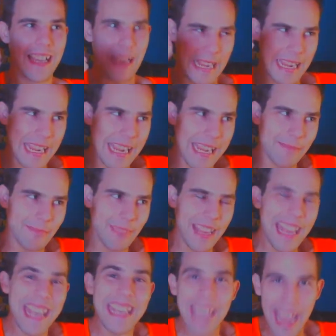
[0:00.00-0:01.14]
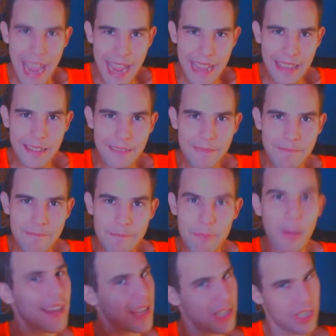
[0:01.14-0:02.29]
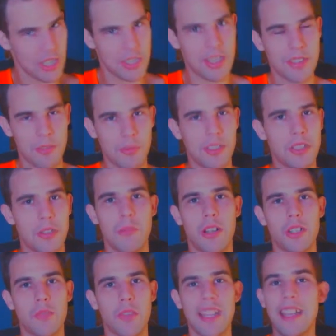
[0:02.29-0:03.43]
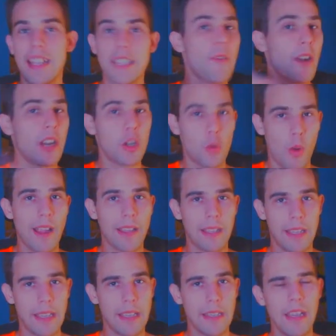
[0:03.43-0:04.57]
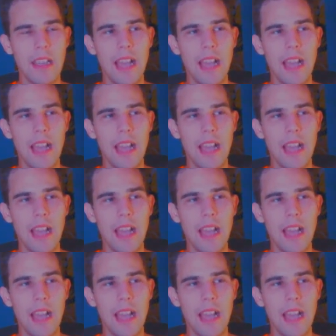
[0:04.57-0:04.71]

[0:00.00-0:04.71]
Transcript: He, he can, but he just doesn't really do much of it. He, he's a very quiet kid.